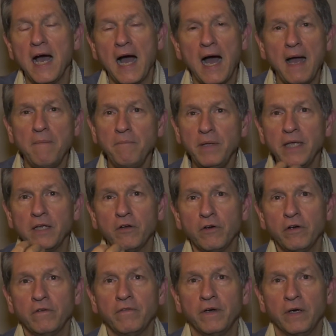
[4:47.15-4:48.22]
I'm being
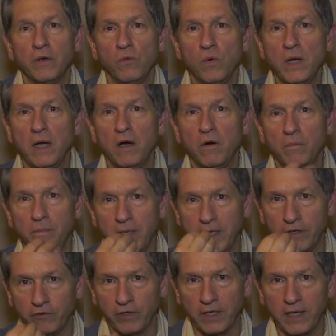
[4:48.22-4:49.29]
heard very well
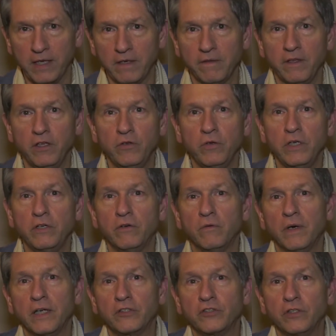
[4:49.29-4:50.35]
because, again, of the
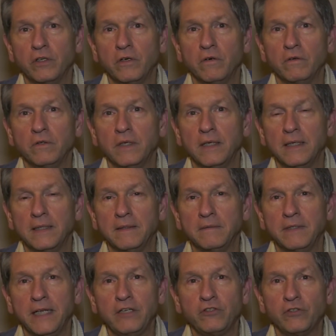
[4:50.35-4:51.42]
unidirectional
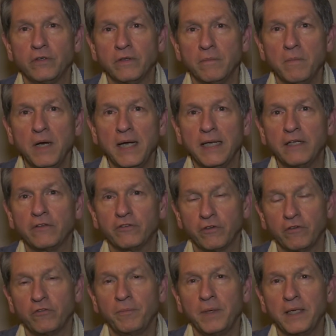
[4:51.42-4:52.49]
nature of the mic,
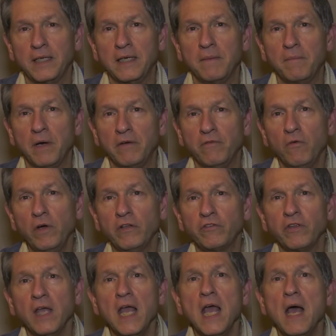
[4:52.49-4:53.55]
so it's picking up my
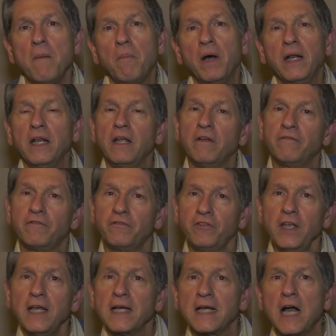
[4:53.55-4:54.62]
voice. But if,
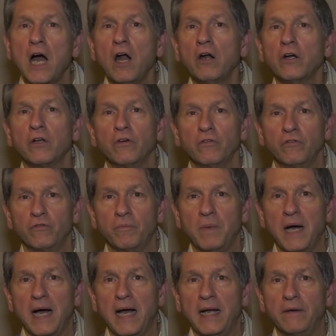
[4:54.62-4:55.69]
say, a car goes
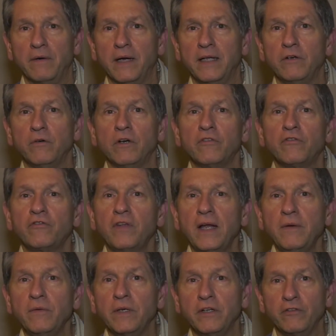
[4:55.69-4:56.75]
by, right, or a
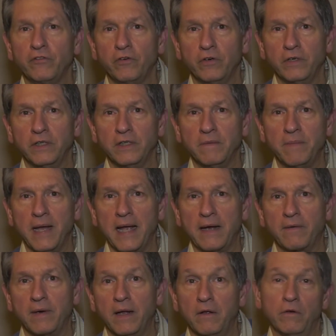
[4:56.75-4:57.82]
siren is heard in the
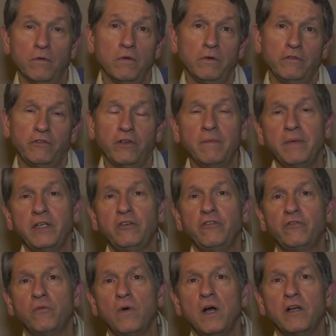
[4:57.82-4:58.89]
background, or somebody
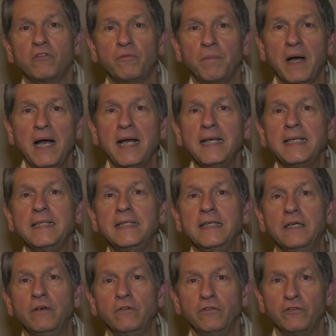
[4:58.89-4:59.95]
just walks by and
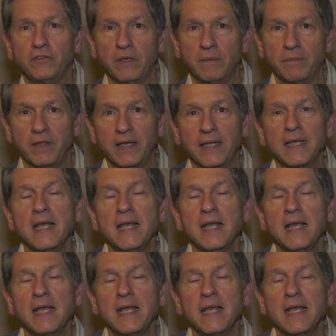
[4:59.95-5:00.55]
yells something,